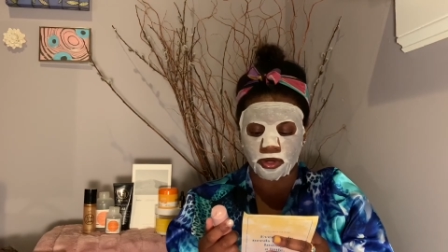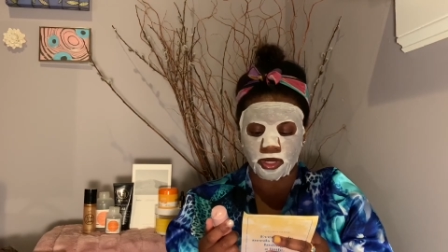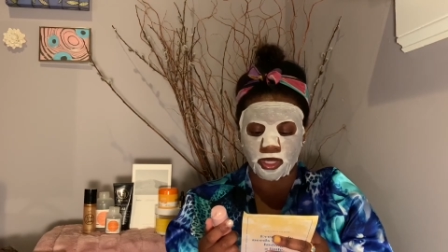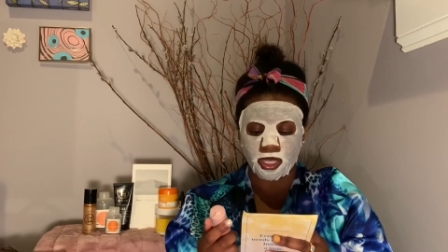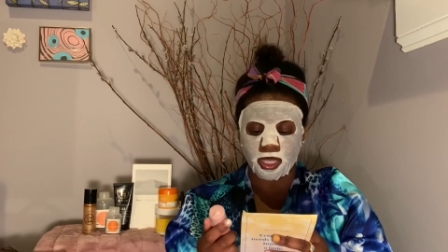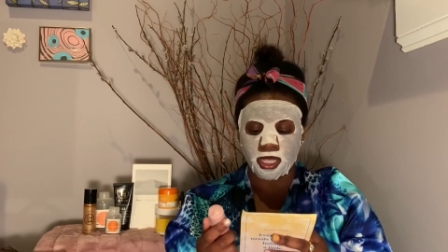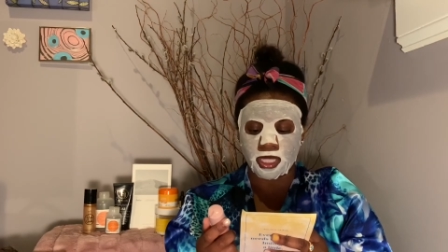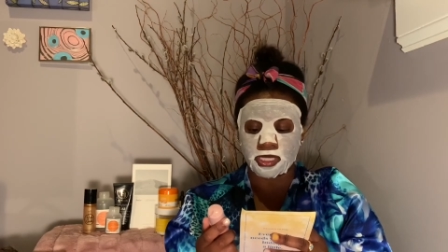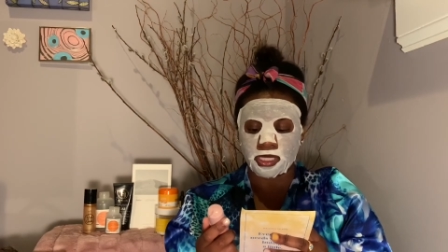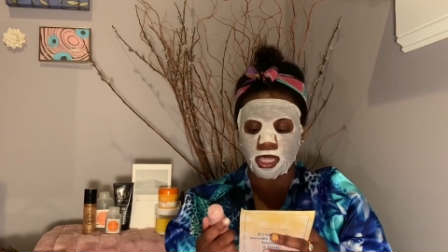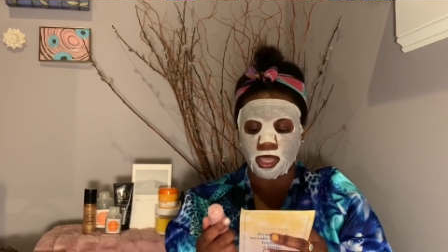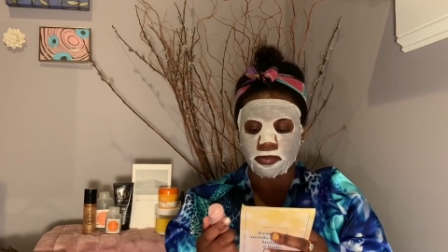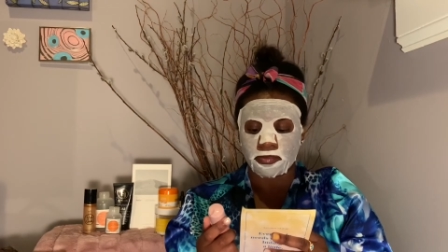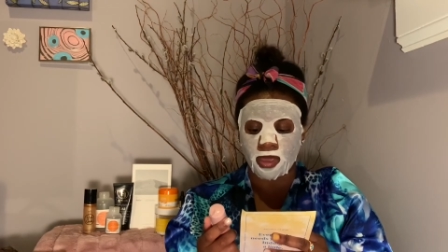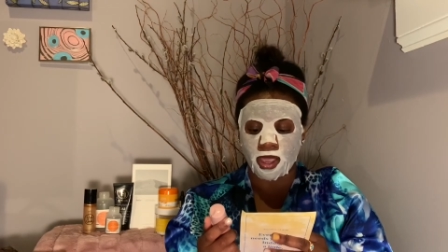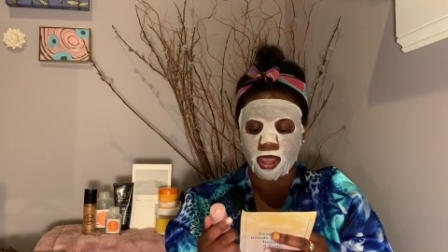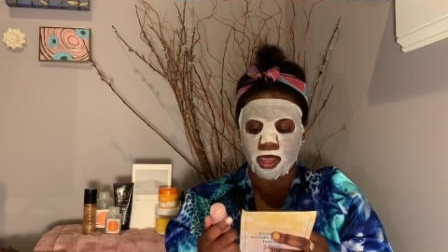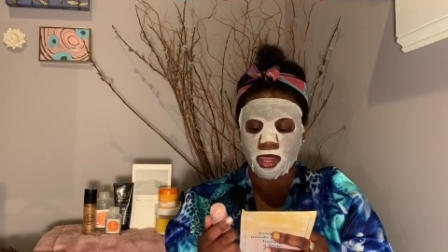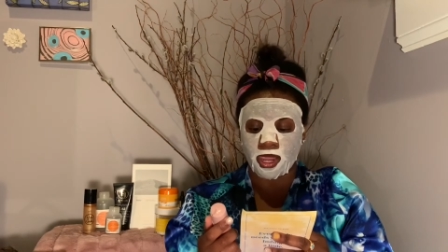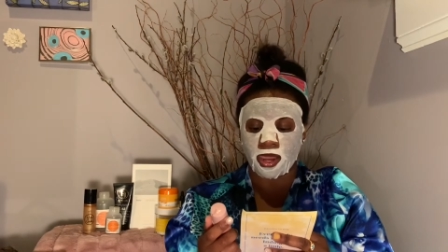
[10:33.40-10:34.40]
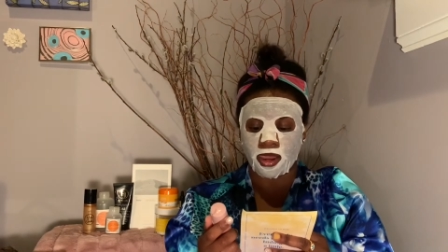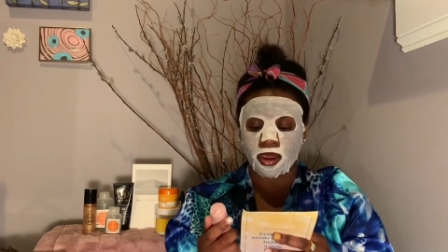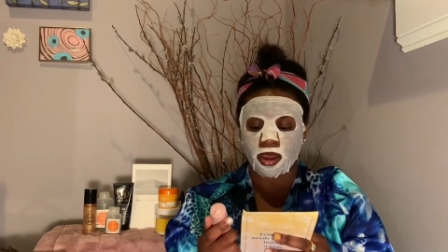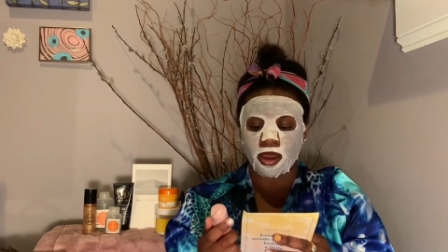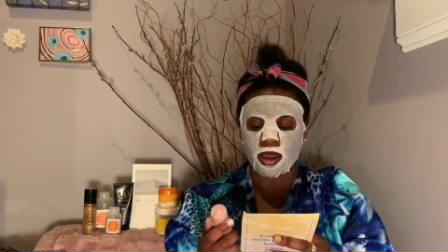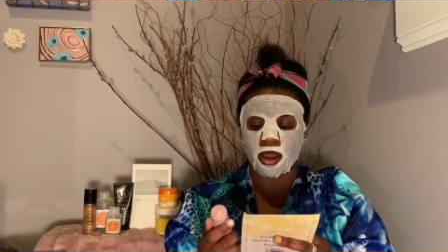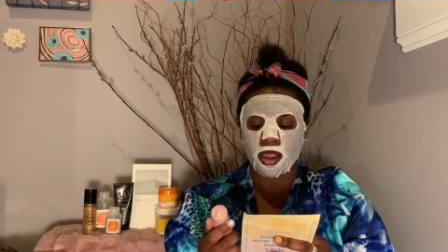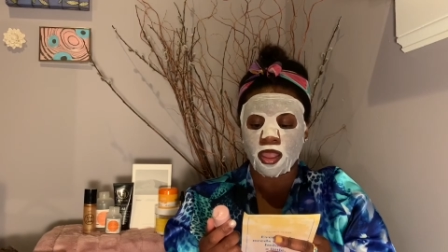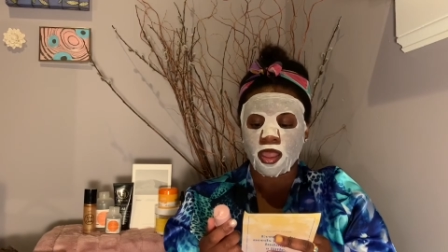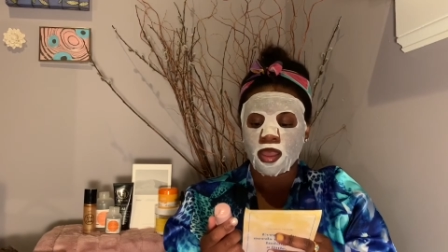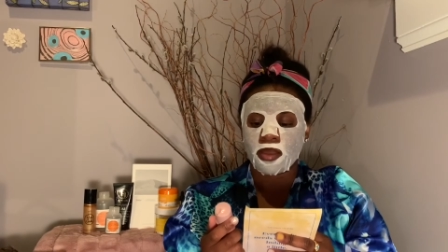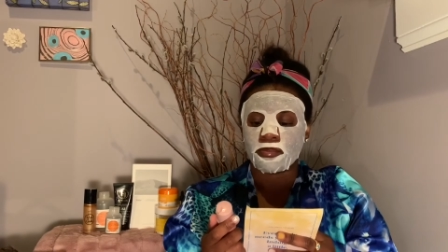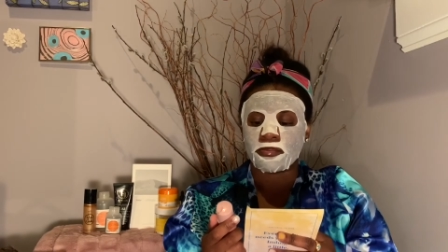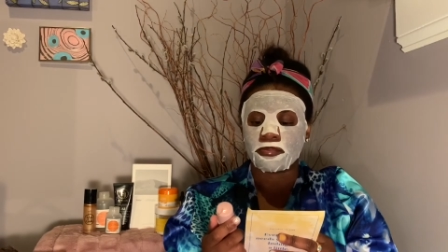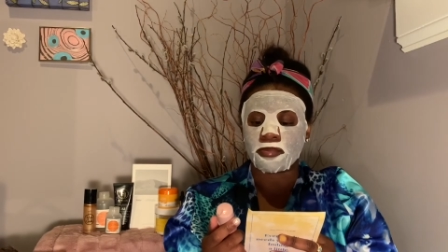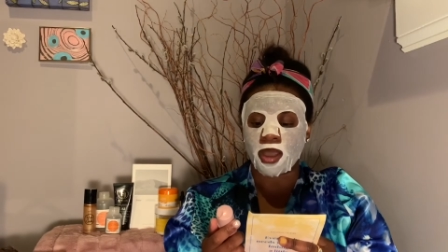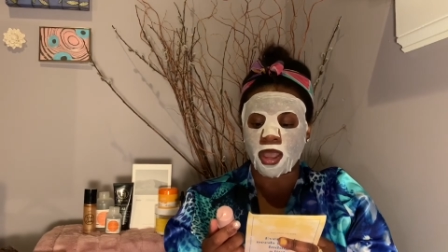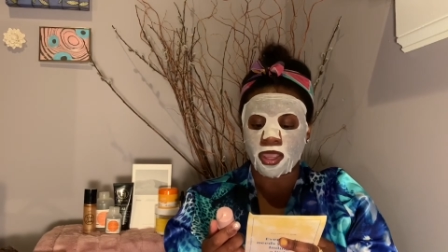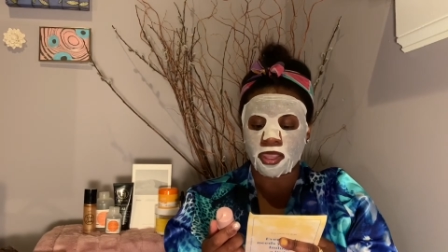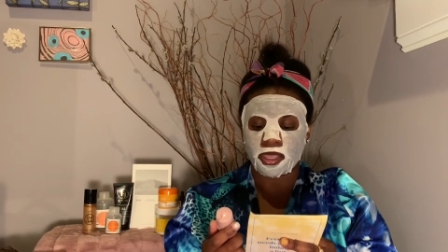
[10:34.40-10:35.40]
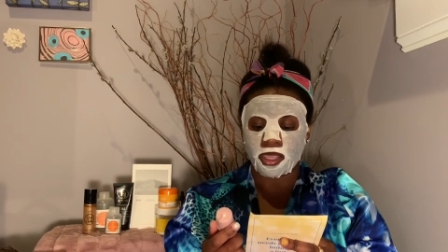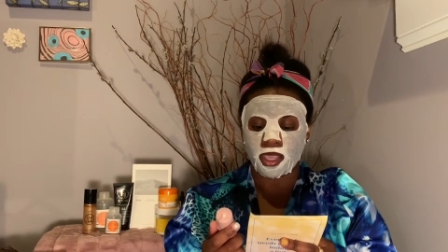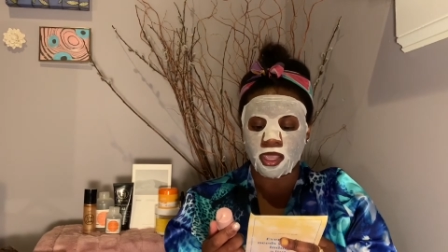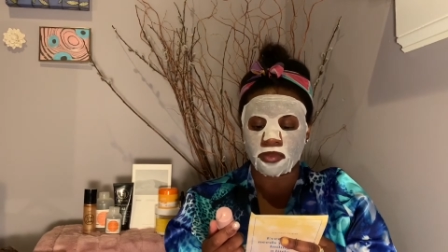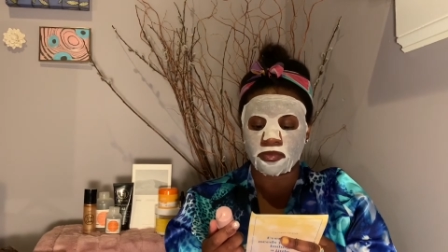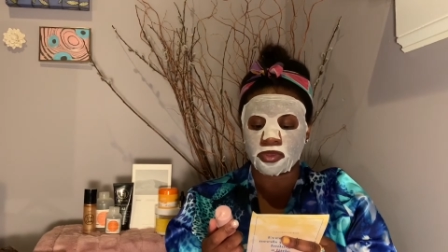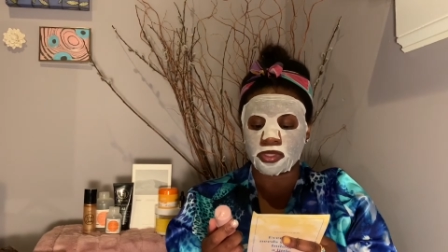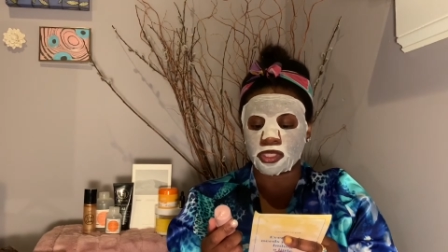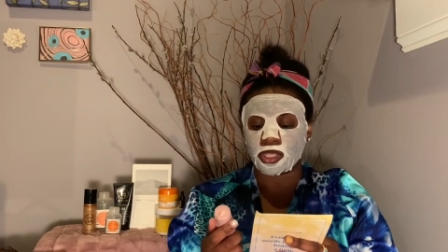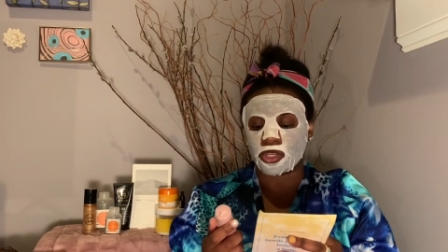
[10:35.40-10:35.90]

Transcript: It's a My Hair, My Canvas